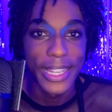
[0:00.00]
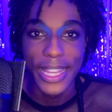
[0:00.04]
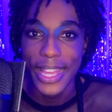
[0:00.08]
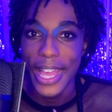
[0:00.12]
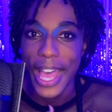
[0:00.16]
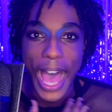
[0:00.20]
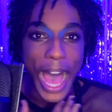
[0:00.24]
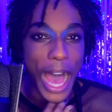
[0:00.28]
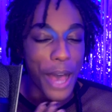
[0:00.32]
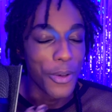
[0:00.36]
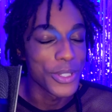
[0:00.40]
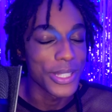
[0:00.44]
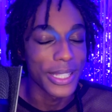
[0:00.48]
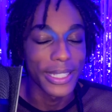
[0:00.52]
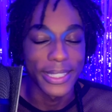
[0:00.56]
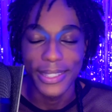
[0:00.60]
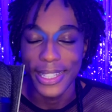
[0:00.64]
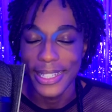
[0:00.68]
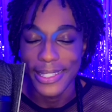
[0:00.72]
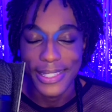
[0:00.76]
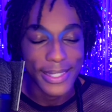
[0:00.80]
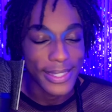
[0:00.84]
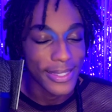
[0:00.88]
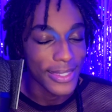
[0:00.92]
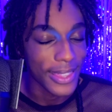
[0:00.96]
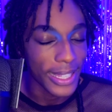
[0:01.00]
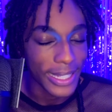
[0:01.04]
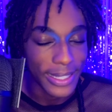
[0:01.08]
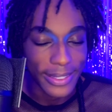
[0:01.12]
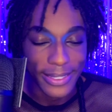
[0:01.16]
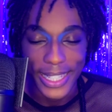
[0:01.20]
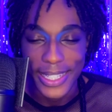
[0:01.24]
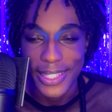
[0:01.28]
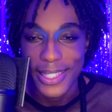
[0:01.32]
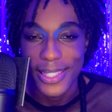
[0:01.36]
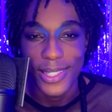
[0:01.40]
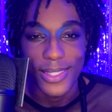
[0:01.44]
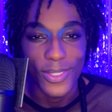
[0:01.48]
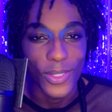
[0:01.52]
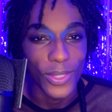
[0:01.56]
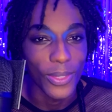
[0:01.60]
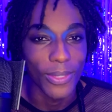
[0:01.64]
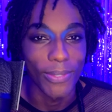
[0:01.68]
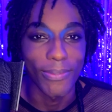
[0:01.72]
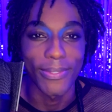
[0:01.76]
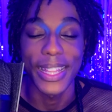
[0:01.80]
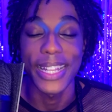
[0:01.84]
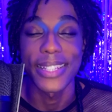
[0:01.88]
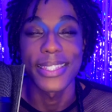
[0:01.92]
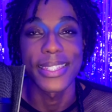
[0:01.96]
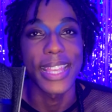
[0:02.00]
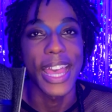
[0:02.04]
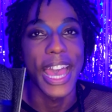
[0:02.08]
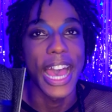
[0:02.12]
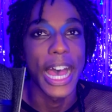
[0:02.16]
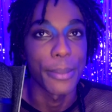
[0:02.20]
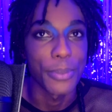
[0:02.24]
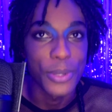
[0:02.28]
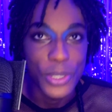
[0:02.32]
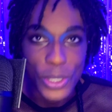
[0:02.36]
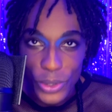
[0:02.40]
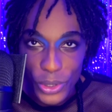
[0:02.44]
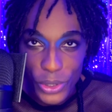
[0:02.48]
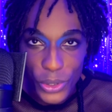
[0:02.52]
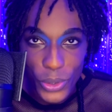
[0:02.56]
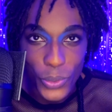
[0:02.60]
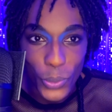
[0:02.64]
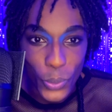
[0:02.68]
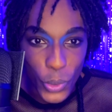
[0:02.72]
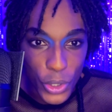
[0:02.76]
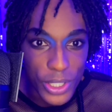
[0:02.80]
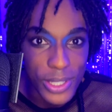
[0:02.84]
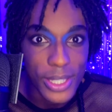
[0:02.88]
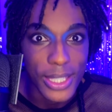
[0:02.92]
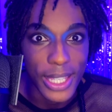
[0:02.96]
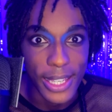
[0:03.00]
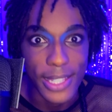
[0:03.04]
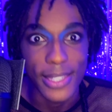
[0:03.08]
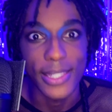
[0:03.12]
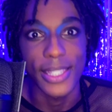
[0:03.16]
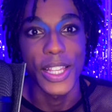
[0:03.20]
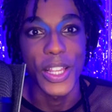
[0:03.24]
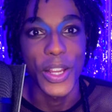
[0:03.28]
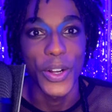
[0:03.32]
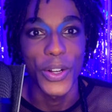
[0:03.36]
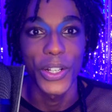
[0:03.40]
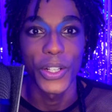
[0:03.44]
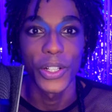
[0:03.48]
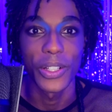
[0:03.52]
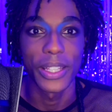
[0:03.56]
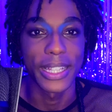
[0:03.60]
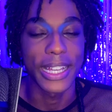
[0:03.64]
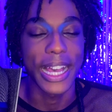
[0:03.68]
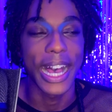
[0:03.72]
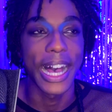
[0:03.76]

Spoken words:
I was like, that's absolute worst case scenario.